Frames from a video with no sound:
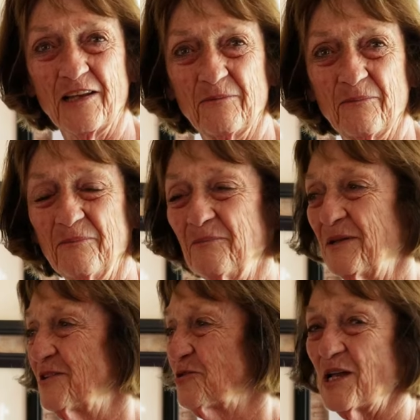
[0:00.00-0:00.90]
and
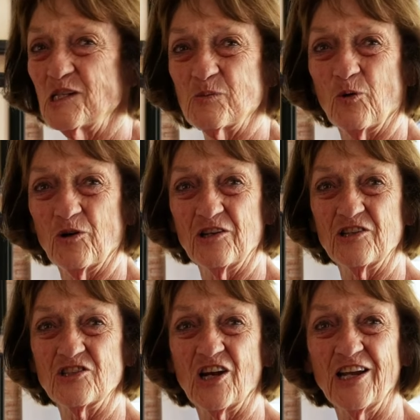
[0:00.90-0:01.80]
be transported to
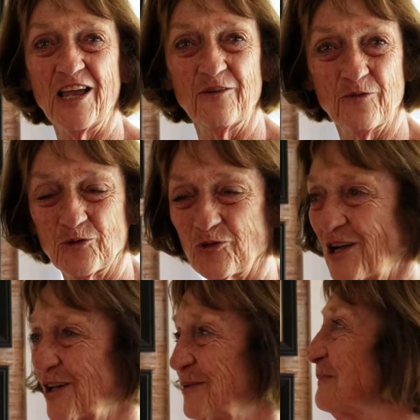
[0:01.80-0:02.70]
Cheyenne for trial.